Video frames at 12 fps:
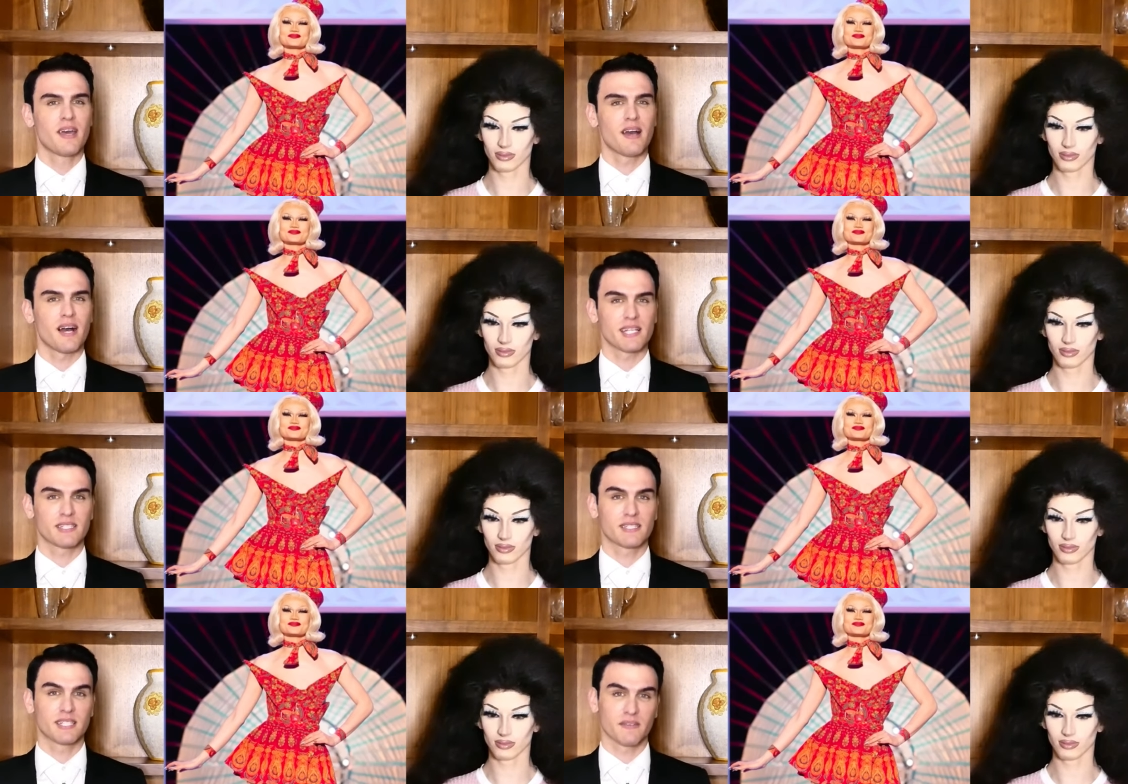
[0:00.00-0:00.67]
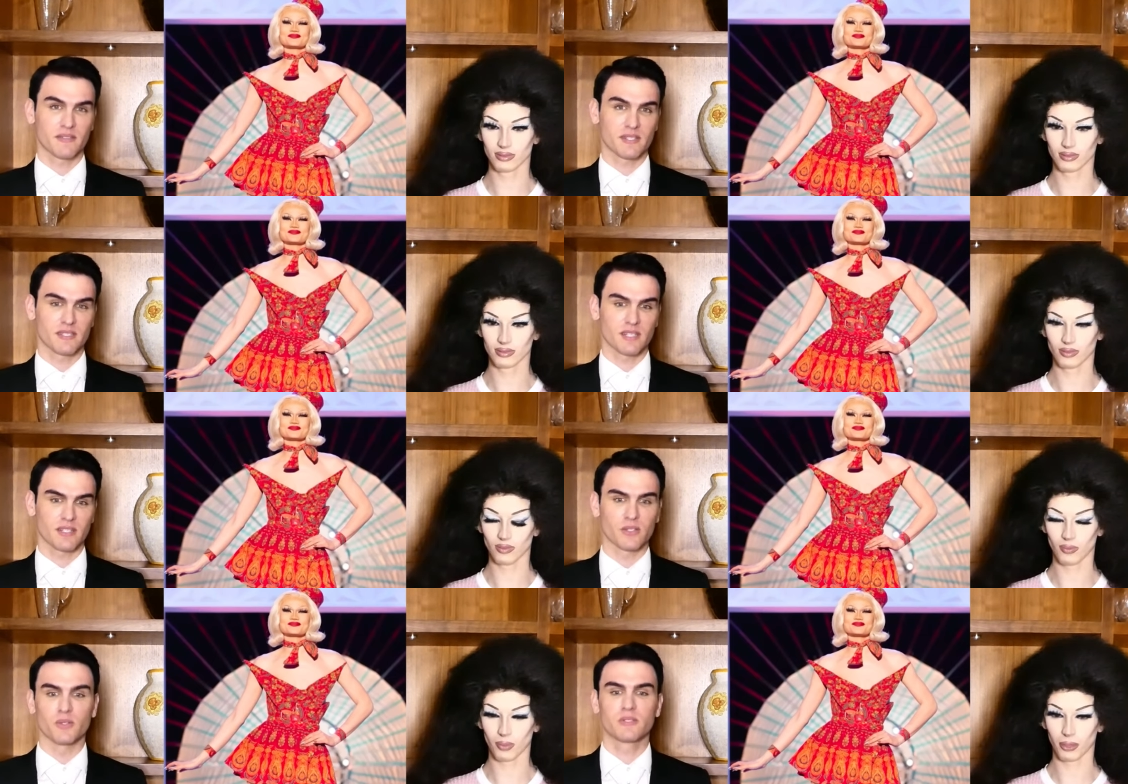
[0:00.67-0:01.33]
Speaker 1: I give this a
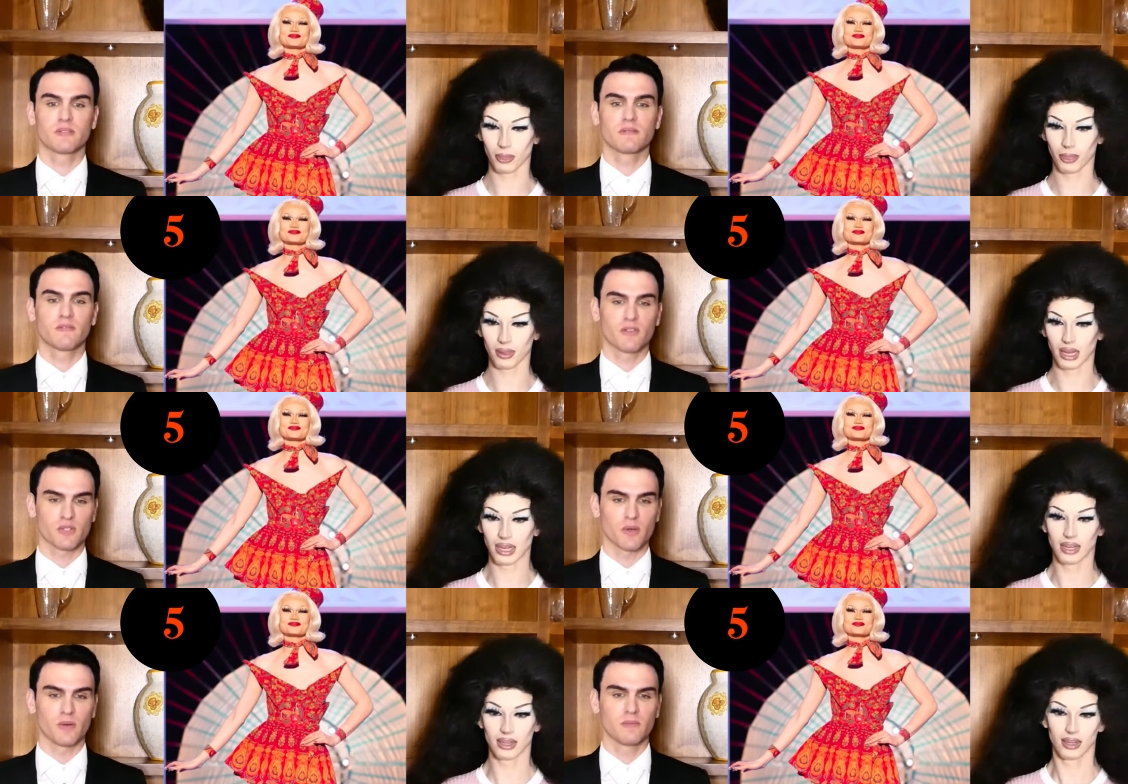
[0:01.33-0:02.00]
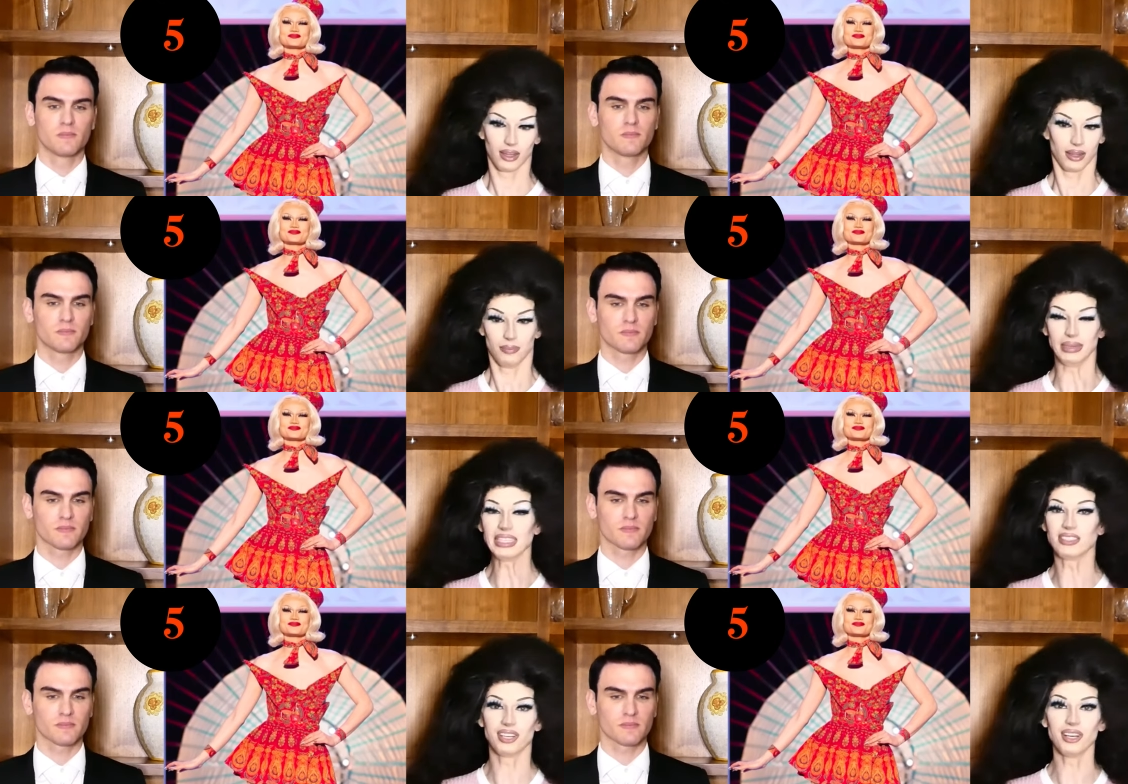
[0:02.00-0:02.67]
toot, for sure.
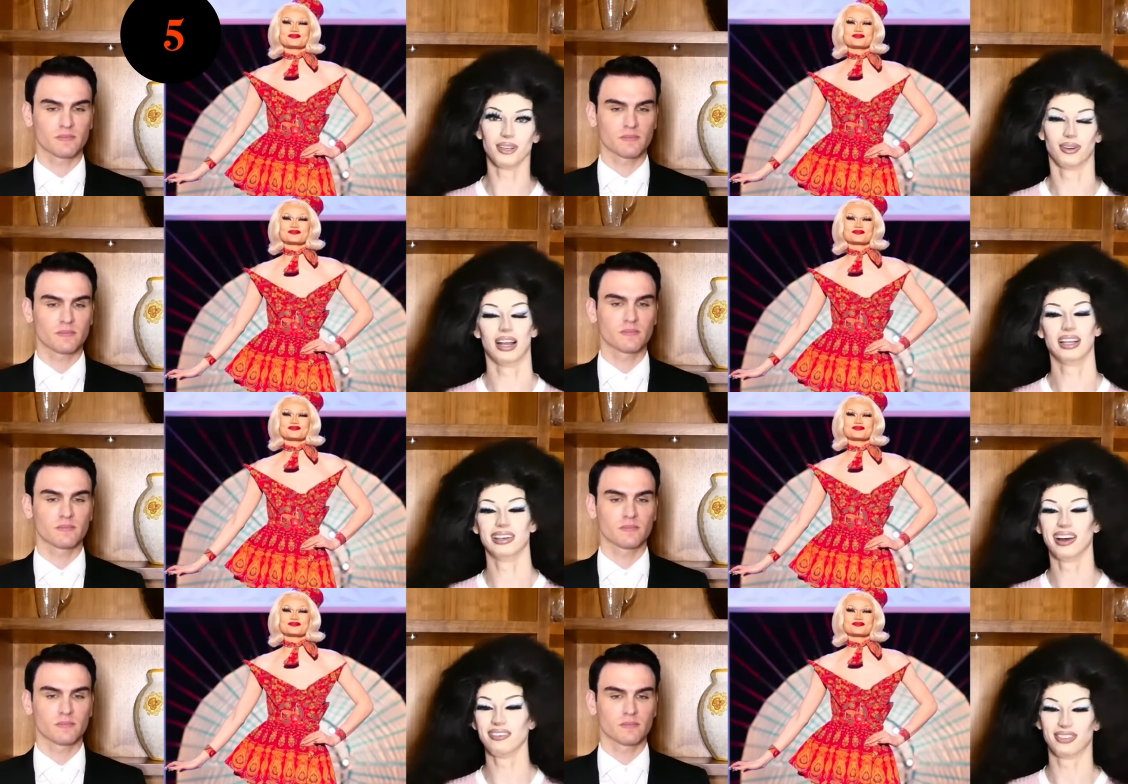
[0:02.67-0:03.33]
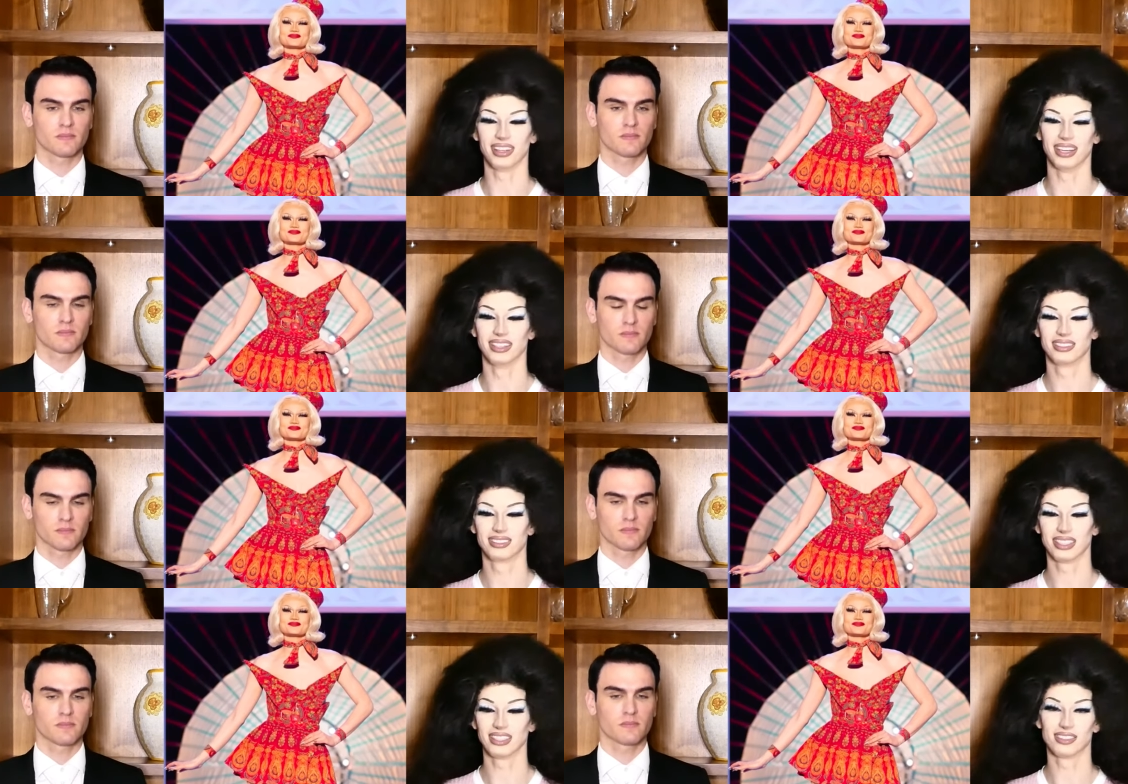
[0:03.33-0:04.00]
Me too, I love
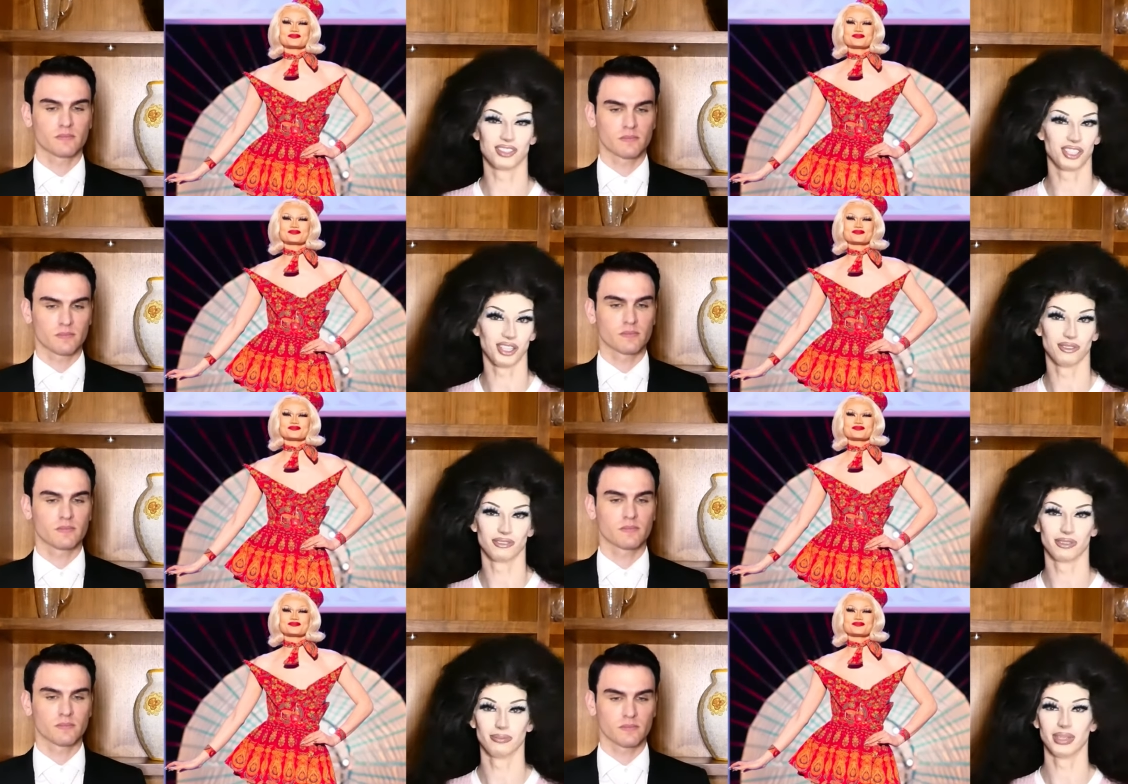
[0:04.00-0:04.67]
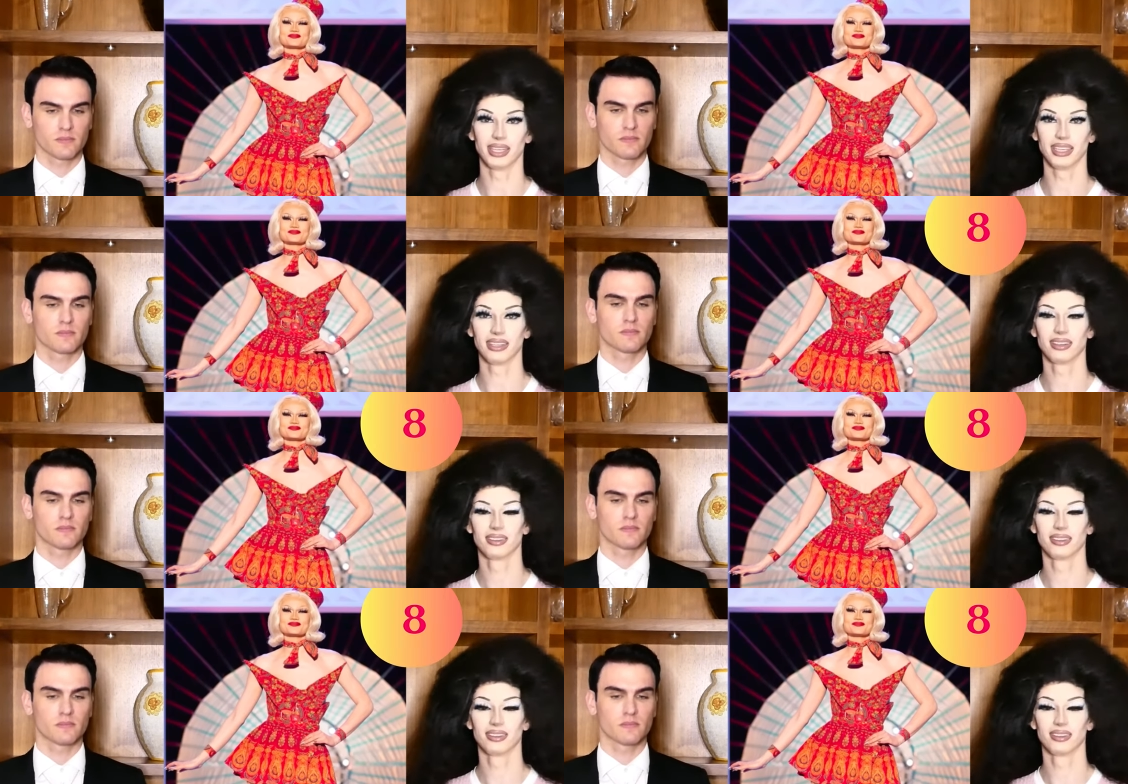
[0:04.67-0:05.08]
this. It's a toot from me.